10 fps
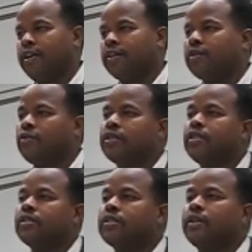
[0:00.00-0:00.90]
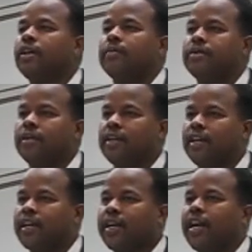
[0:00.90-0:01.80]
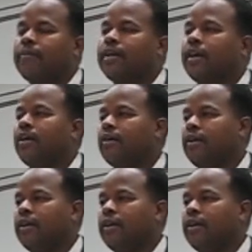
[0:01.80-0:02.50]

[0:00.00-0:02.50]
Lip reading: so she slept and camped out